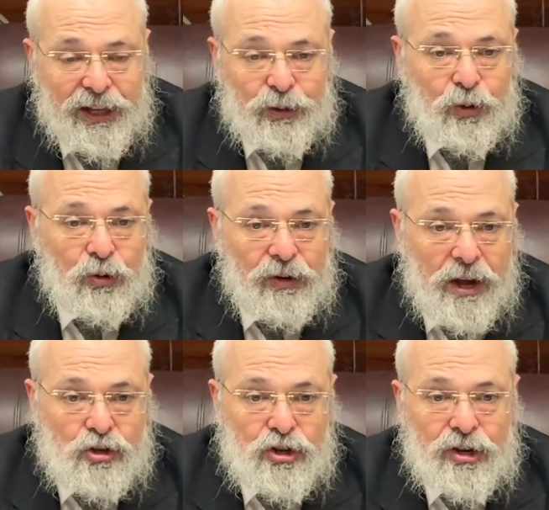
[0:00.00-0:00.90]
law,
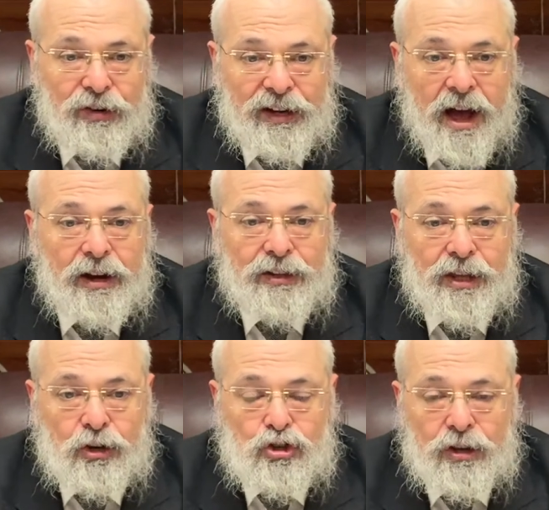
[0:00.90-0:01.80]
engineering,
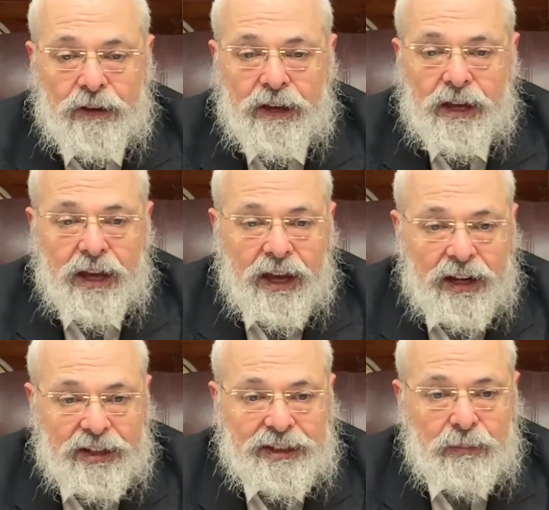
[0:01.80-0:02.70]
architecture, and
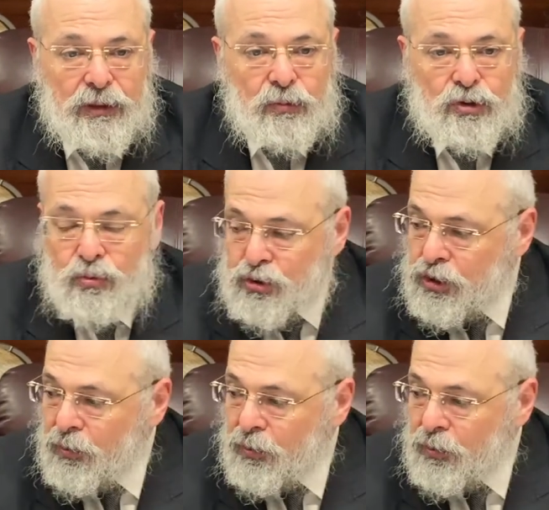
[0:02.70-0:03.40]
the same thing with Jewish law.